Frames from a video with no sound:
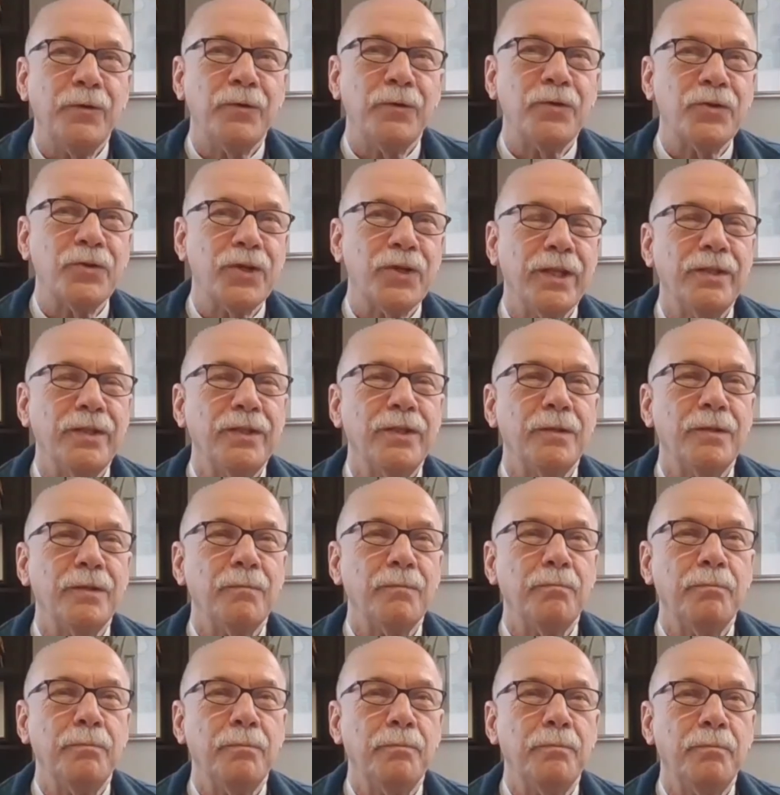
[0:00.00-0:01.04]
said that
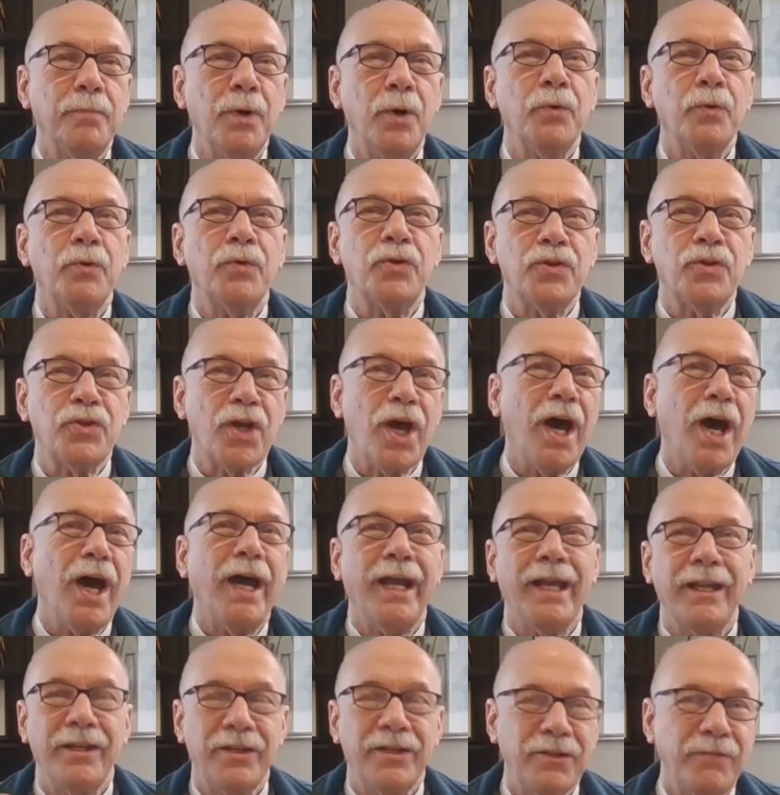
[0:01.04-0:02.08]
both
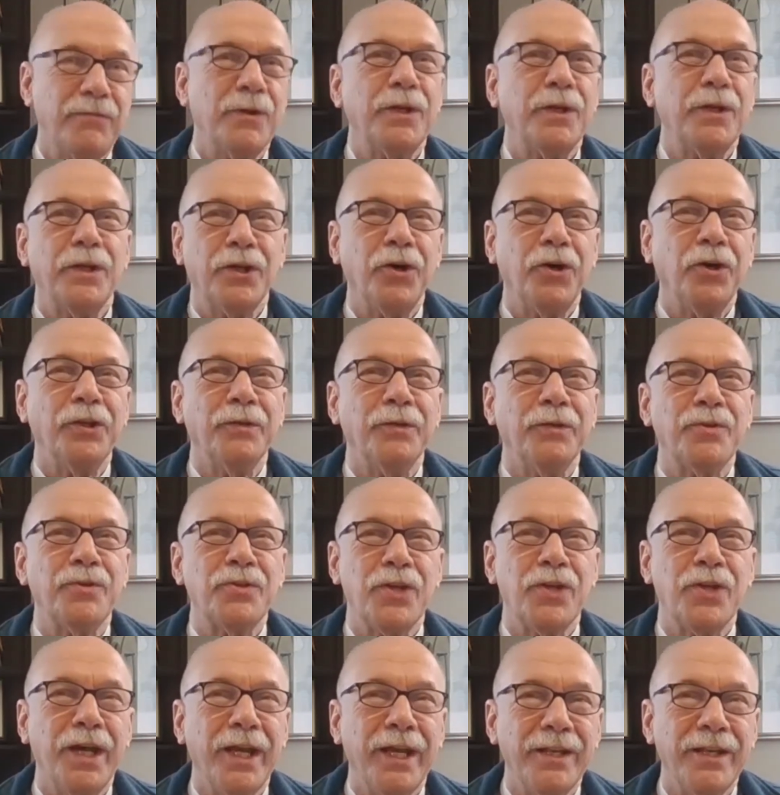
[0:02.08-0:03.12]
sides, if we're going to call them
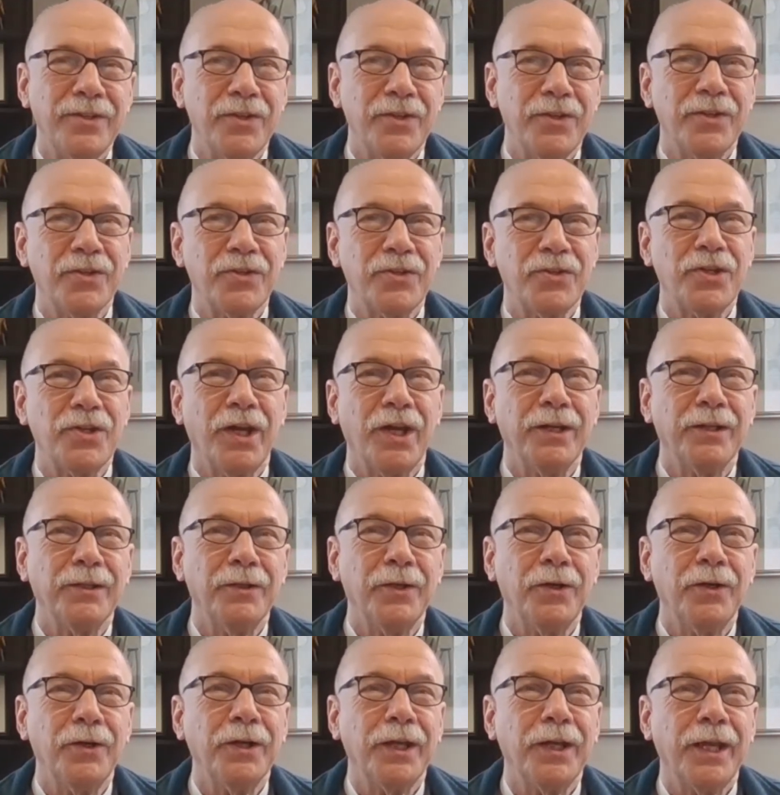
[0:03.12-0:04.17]
sides in this
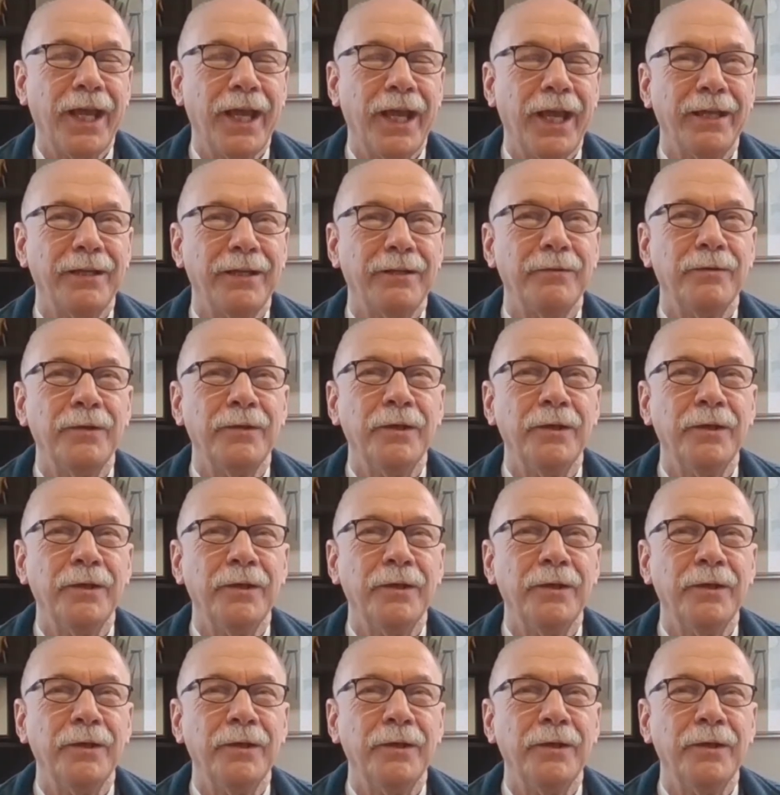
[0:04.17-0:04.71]
dialogue, had